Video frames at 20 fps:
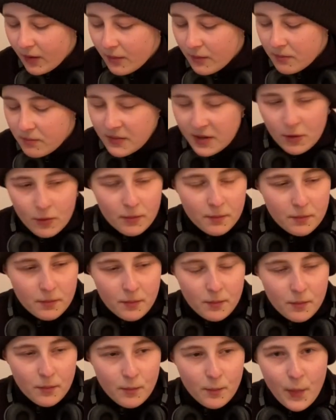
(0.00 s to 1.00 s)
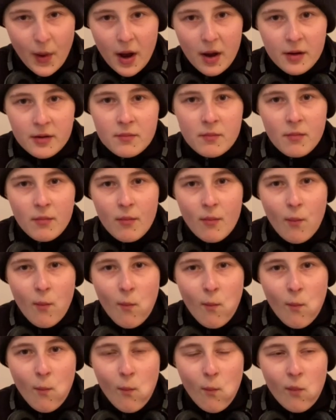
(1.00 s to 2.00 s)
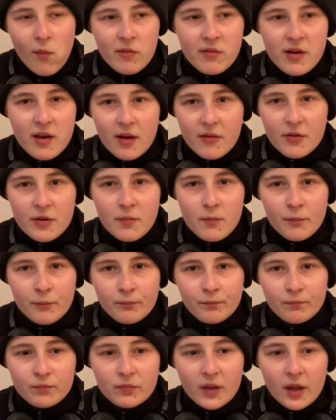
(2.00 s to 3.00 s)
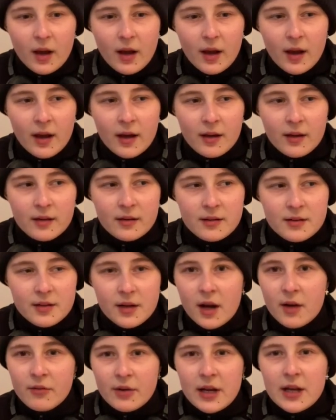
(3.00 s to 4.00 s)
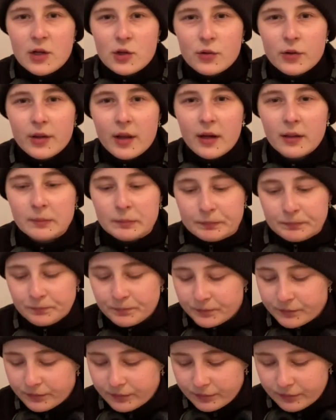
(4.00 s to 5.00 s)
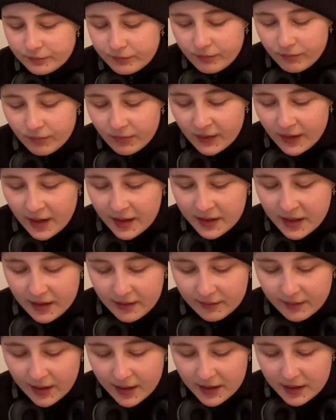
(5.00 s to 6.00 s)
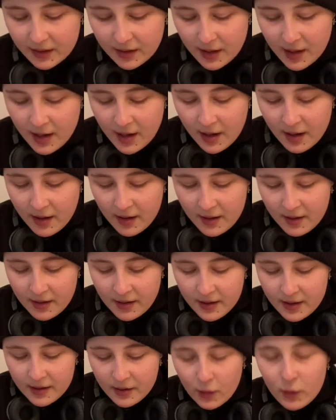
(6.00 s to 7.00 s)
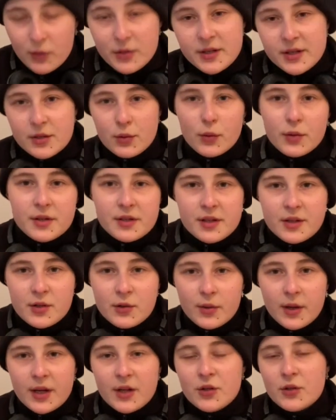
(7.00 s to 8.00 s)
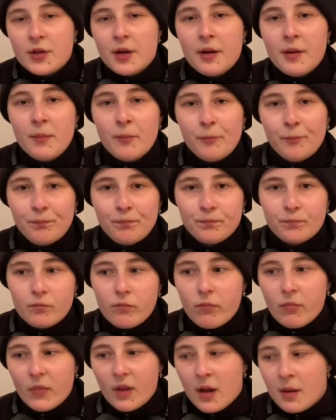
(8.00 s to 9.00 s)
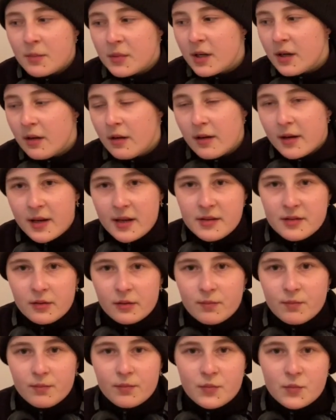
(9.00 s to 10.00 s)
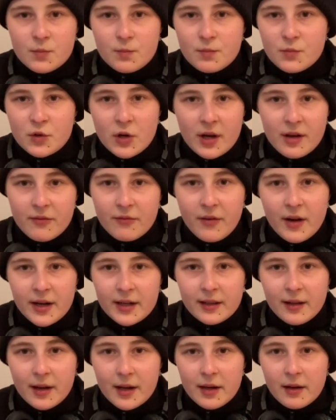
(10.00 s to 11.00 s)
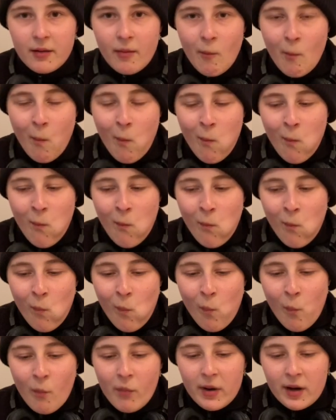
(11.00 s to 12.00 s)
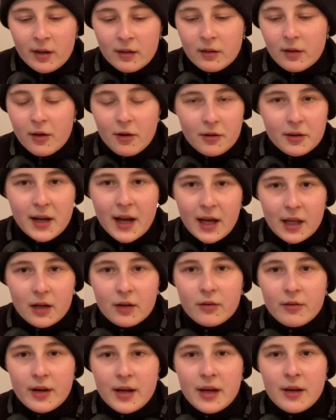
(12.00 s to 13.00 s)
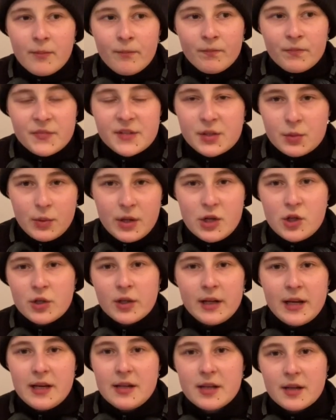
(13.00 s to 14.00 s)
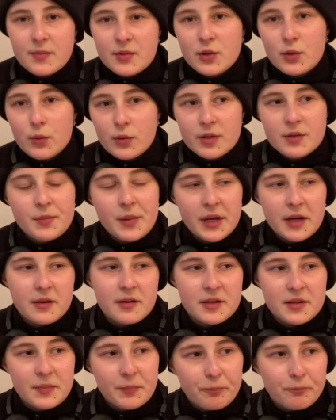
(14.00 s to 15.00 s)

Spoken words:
they go burnt in the oven, and I really enjoy that. Again, like, whole sauce situation, I'm gonna look into trying to find like a lower calorie sweet chili dip sauce, because